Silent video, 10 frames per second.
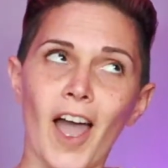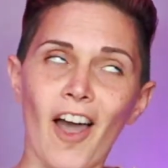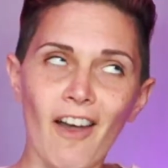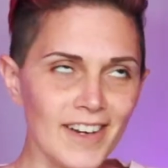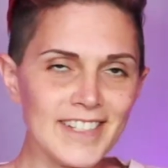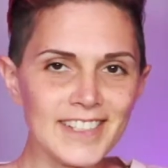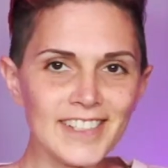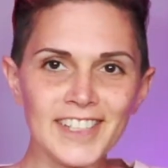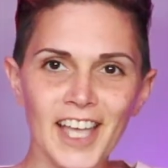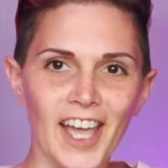
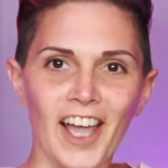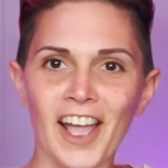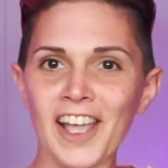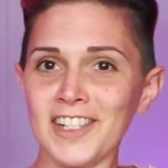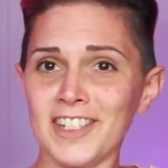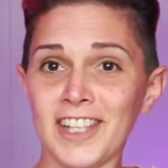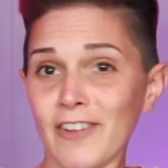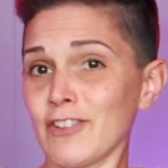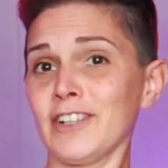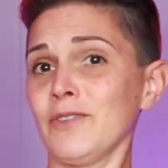Honestly, I
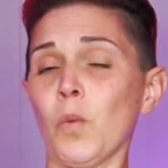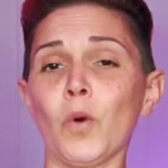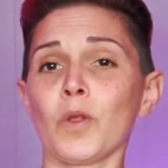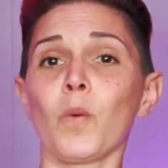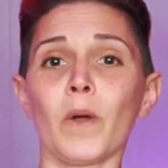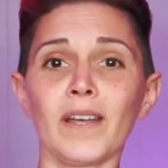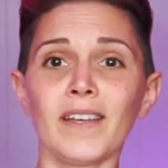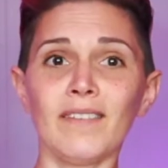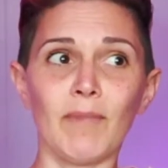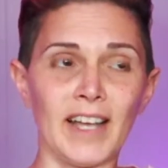never even wore the wig.
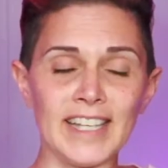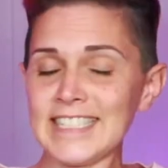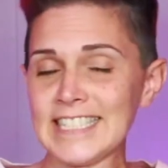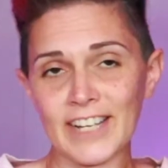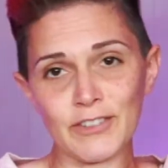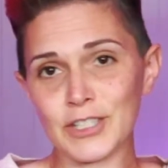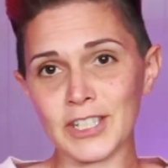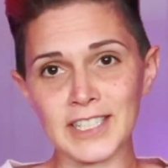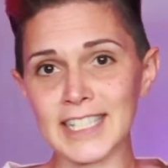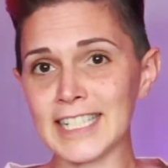I never took
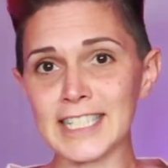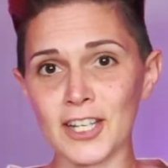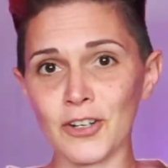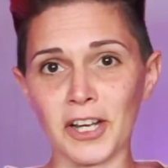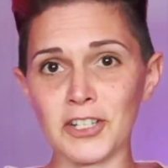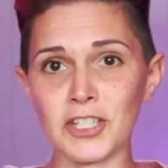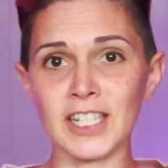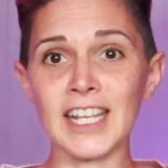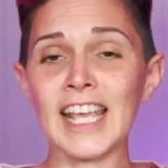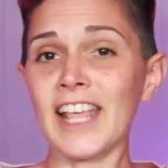into
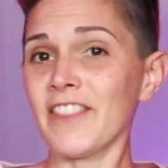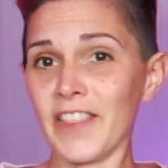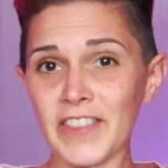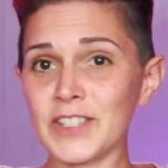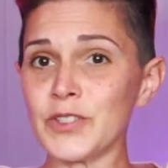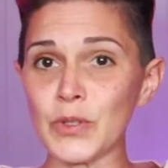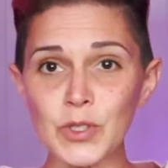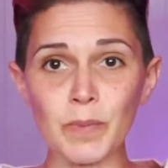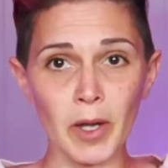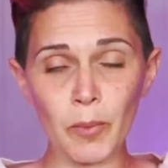consideration that the induced
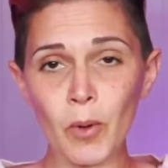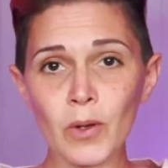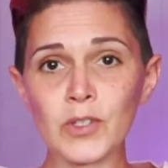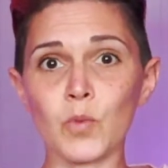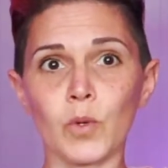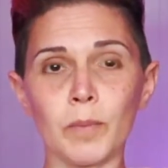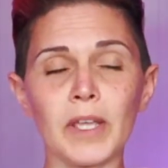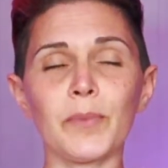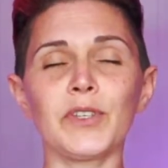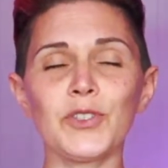menopause would
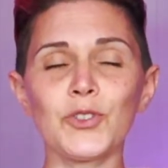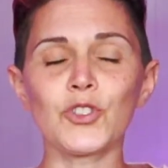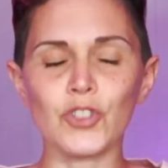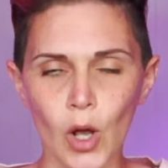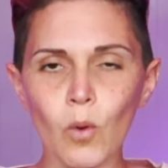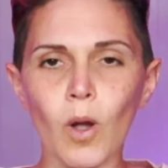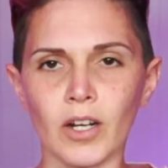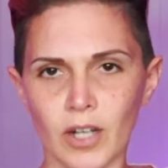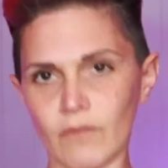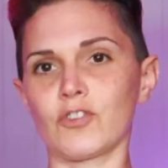make me so
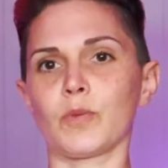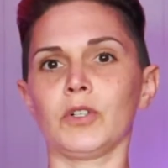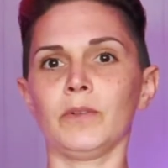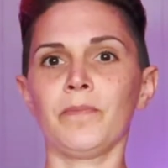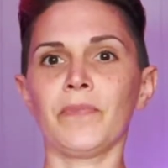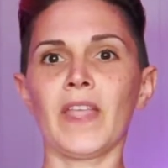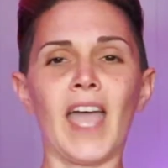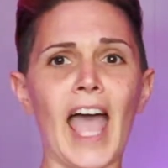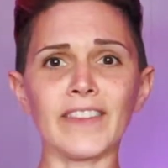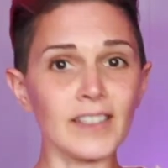uncomfortable.
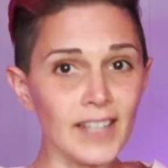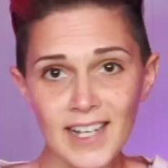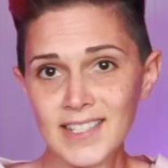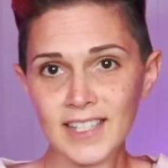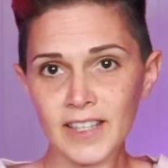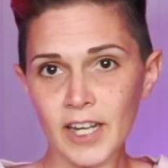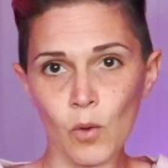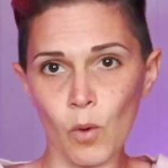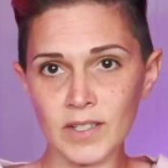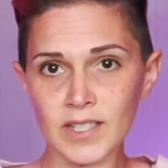And the last thing that I
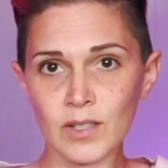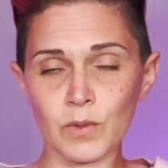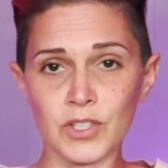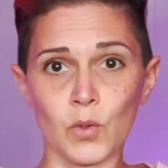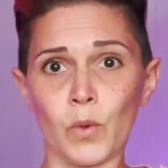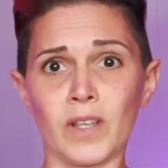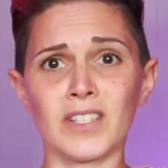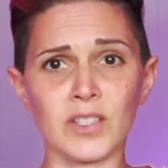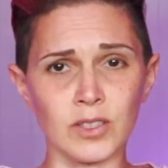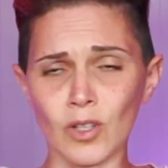wanted was to wear
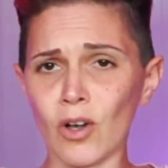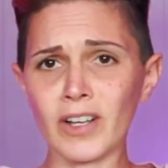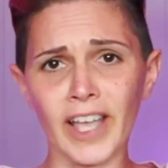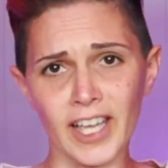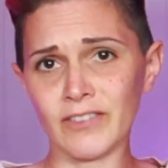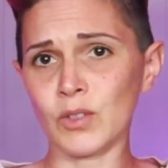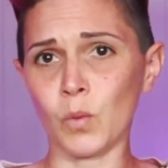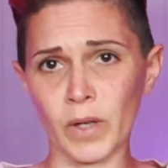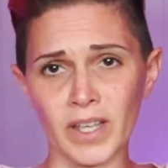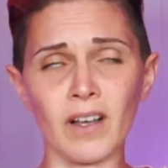this long, heavy
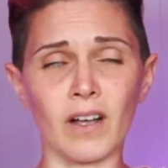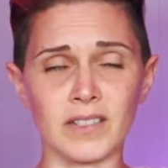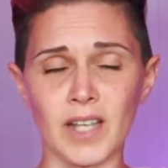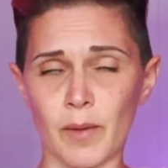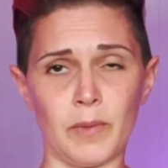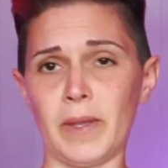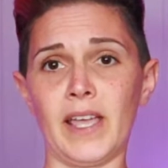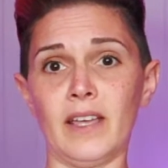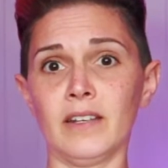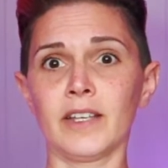wig on top of my
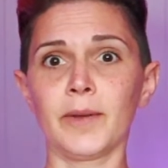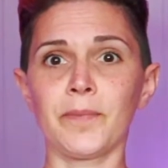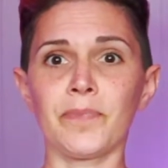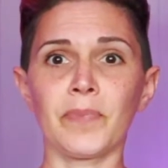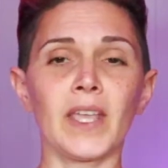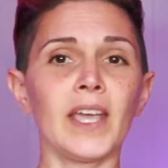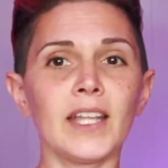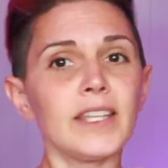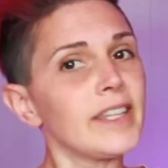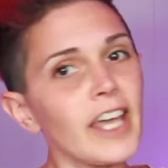head.
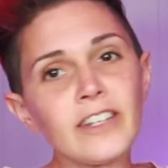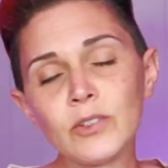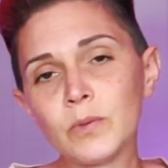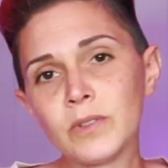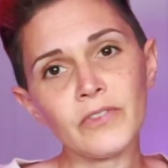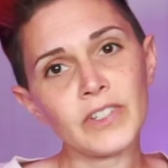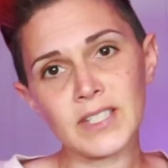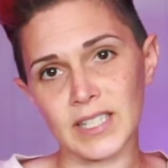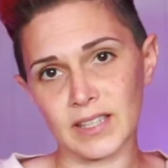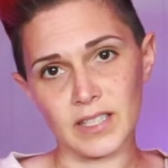Not everyone feels
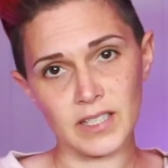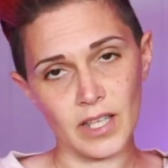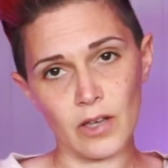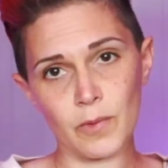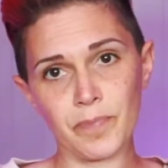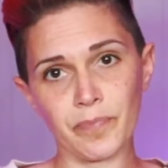like this though.